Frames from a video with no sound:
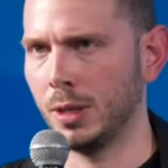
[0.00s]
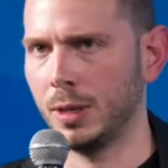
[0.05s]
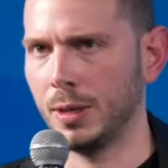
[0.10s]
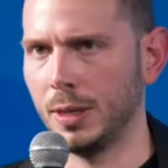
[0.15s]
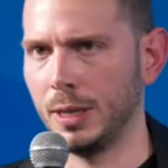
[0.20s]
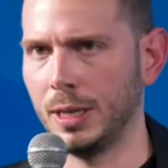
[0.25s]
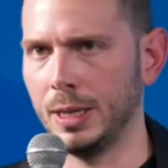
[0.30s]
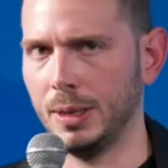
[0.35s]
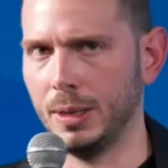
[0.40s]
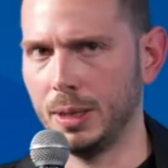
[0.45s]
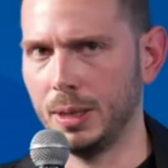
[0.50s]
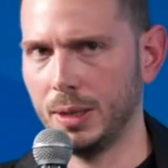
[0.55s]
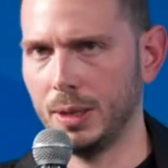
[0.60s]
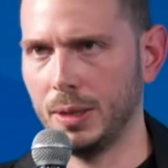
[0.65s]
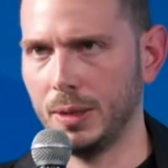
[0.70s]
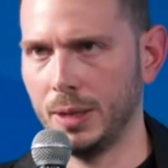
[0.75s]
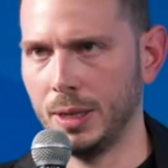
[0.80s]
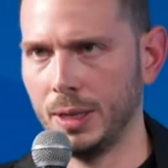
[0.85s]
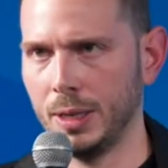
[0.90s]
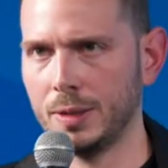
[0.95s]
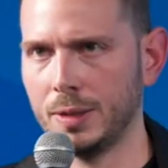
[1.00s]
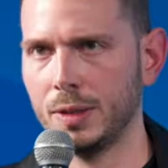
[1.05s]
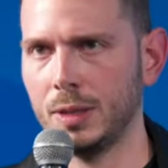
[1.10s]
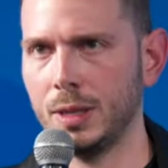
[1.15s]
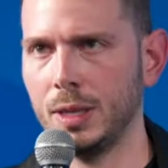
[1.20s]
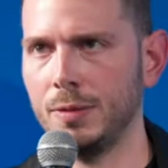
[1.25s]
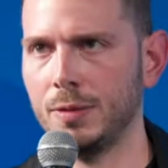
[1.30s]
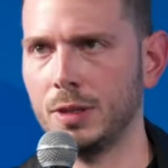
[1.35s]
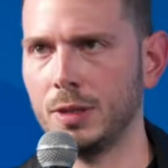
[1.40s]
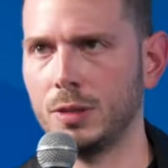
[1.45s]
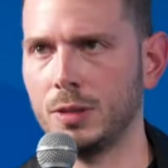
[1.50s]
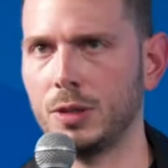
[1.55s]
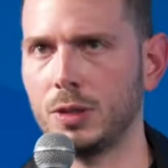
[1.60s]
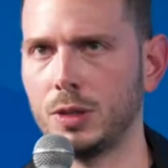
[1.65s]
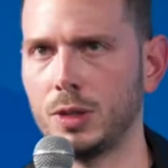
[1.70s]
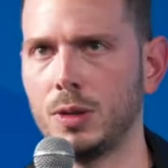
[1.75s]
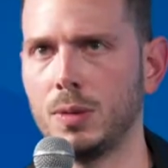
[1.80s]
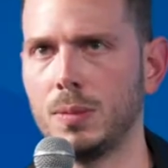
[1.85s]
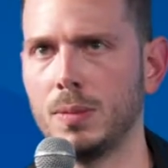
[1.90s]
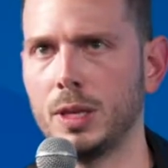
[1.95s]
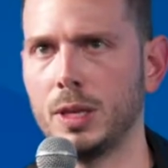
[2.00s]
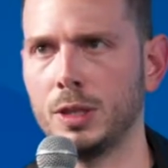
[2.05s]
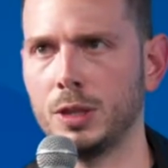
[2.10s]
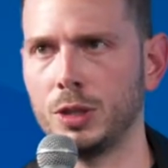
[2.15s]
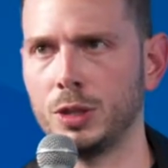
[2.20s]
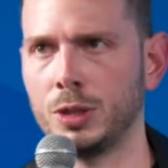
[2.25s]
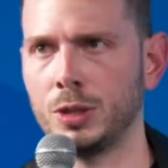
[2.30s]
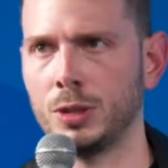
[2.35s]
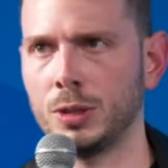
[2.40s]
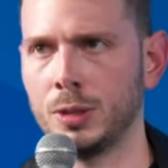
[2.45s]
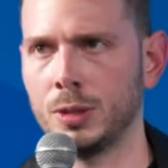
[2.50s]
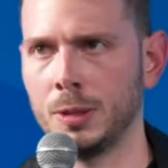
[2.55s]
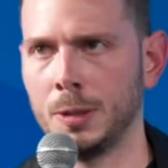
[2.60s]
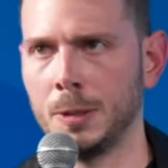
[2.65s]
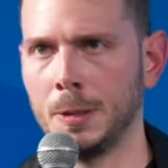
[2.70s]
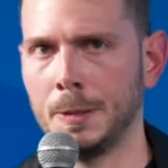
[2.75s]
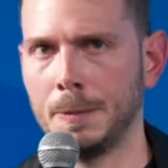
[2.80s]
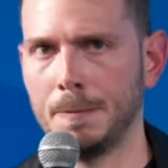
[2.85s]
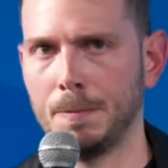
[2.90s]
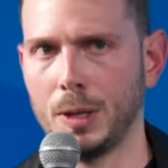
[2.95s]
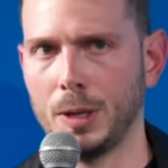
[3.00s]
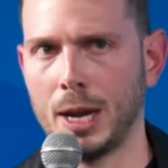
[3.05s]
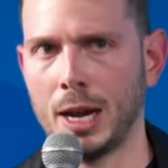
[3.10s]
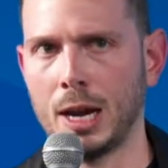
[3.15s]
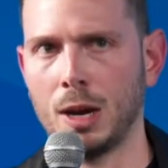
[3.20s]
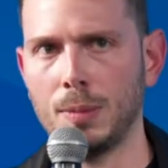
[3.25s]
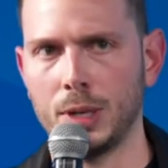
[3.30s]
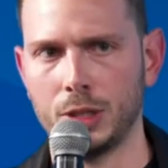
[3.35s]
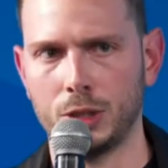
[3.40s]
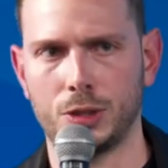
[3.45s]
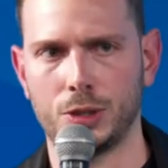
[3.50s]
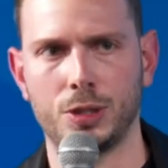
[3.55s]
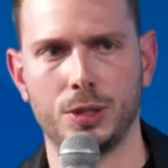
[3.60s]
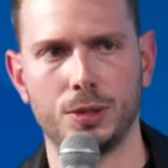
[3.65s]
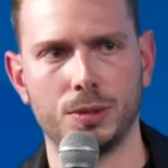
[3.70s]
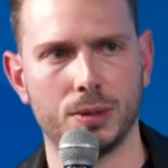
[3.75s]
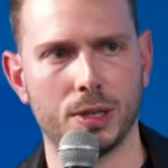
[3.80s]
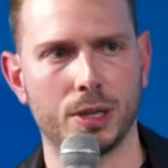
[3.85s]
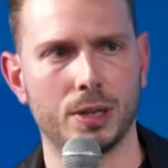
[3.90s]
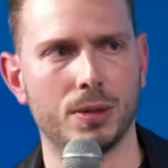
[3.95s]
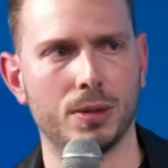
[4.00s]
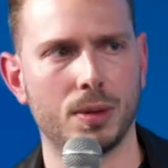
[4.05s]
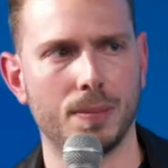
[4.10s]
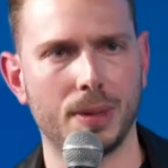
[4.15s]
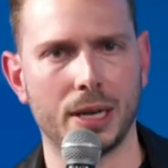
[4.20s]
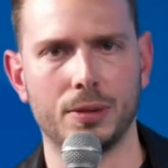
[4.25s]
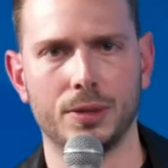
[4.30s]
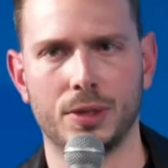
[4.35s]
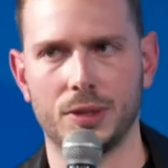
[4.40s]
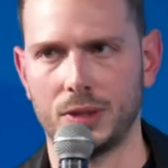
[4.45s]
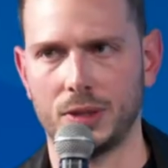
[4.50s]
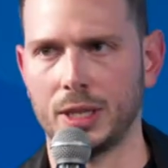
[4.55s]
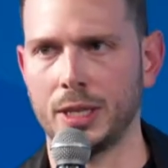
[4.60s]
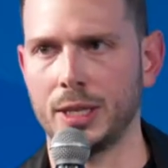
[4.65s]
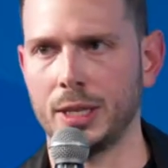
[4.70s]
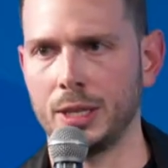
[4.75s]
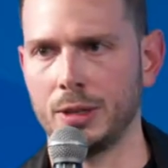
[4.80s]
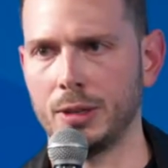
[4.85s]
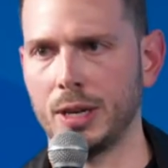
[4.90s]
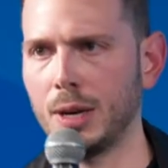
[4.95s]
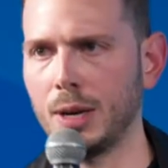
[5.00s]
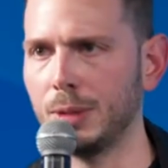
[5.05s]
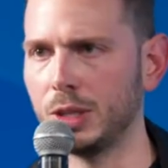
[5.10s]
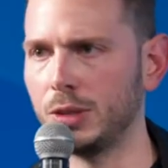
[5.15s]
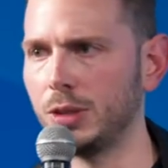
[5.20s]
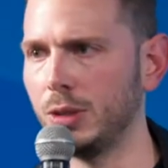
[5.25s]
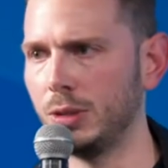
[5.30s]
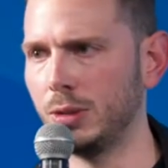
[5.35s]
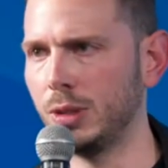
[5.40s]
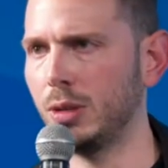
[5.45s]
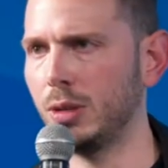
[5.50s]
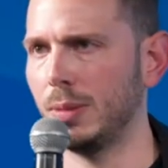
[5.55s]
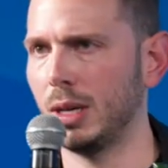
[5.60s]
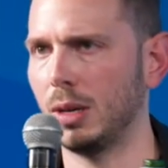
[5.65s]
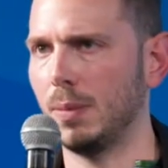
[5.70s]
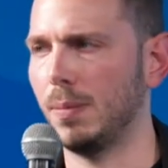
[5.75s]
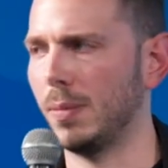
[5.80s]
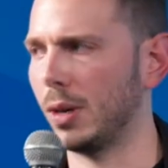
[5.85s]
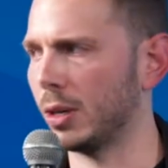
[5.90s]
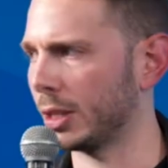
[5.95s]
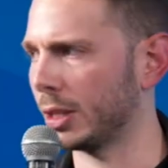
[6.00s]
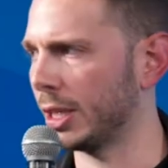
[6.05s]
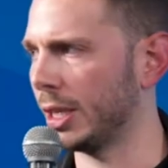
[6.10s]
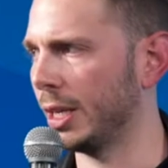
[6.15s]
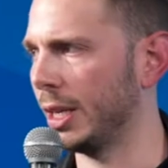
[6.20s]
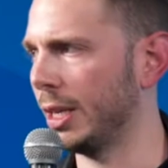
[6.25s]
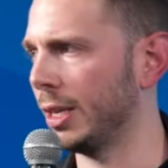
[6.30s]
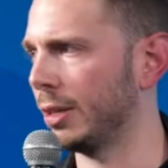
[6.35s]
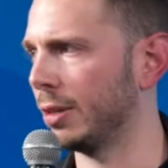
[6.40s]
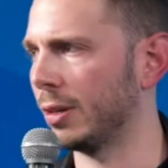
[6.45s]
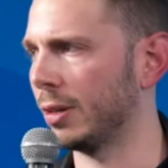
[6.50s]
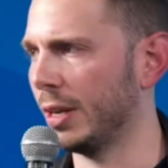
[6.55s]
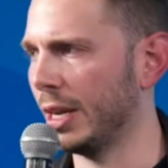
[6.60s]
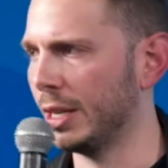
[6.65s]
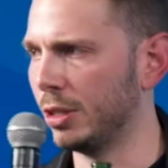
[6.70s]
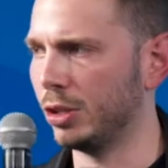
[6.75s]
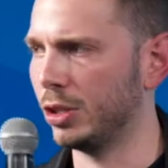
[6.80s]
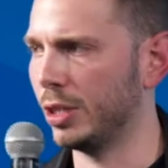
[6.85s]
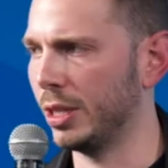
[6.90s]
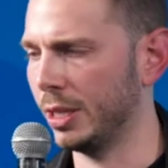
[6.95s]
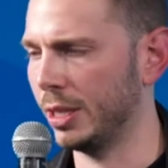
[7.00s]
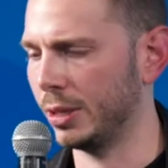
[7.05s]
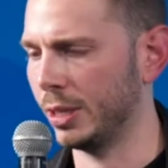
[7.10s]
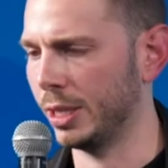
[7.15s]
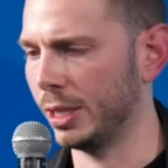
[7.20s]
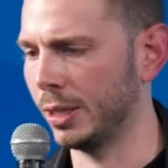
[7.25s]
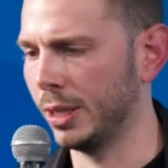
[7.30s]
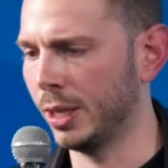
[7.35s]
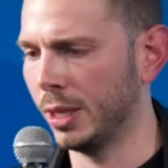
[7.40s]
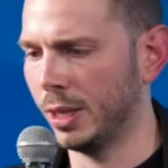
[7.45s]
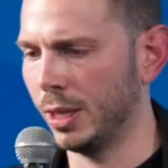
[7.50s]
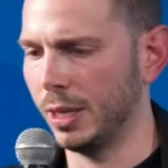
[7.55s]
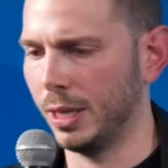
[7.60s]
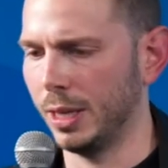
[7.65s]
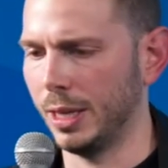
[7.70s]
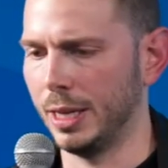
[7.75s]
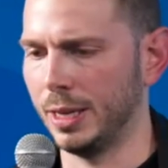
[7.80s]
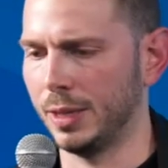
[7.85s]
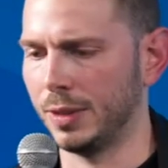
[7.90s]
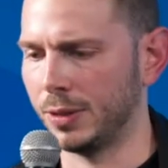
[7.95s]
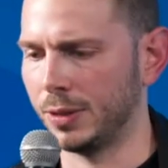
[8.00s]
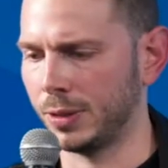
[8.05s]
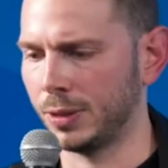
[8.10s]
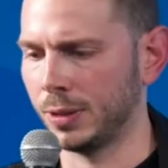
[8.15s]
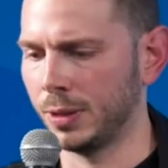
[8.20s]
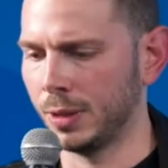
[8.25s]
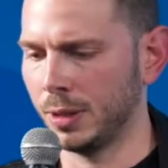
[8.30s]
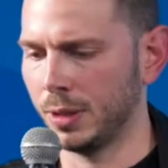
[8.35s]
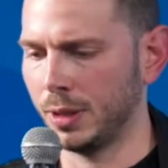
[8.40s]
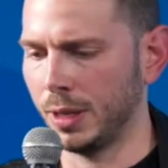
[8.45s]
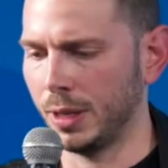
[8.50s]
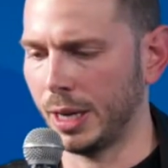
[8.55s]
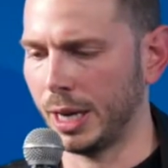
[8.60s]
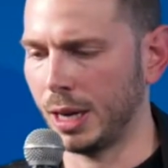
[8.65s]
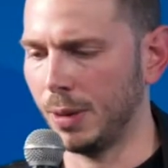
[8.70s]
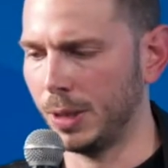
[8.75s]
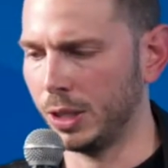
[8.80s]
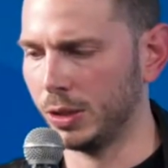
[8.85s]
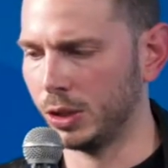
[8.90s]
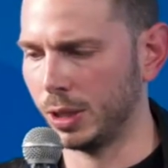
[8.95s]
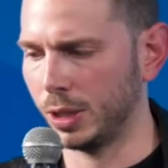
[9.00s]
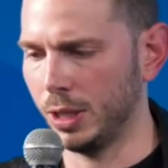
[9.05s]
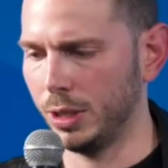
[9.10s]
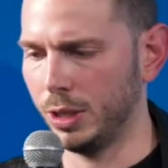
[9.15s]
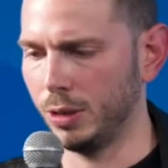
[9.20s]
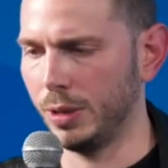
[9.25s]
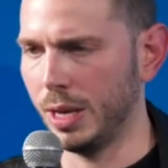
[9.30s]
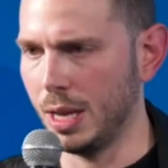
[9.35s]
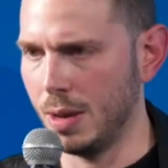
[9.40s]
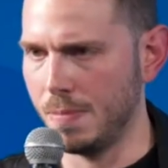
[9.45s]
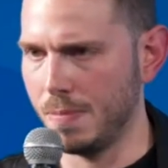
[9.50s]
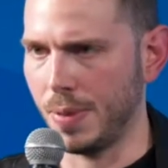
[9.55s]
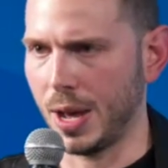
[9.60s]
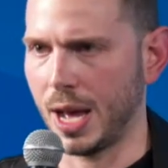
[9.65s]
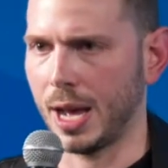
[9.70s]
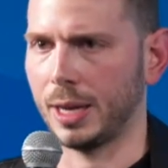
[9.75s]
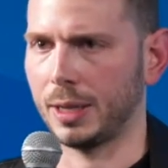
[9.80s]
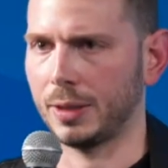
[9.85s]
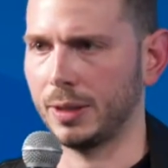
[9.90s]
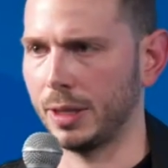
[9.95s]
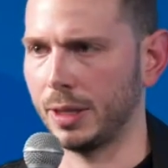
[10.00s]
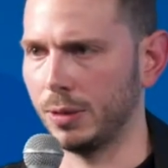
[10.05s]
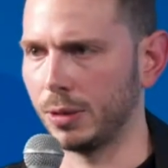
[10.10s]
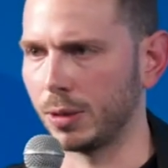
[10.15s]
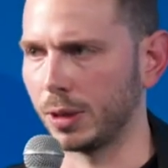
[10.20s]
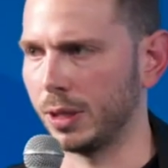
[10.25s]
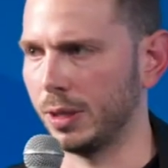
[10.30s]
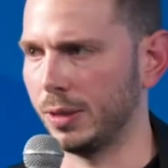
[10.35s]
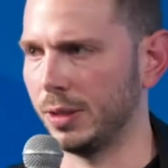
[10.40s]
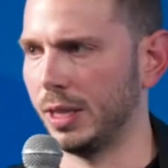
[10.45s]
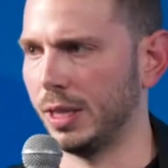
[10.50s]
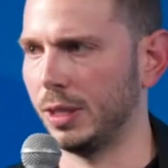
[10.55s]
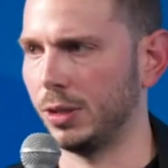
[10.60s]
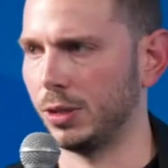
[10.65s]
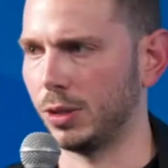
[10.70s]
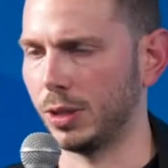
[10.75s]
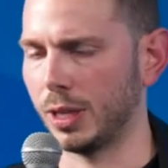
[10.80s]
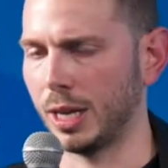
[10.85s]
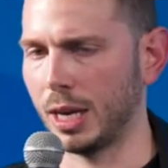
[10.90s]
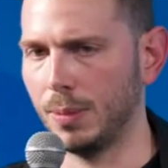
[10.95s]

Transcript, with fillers: it it isn't even so much how much do you know about design or how much do you know about marketing or engineering. It's how much can you impact that organization? How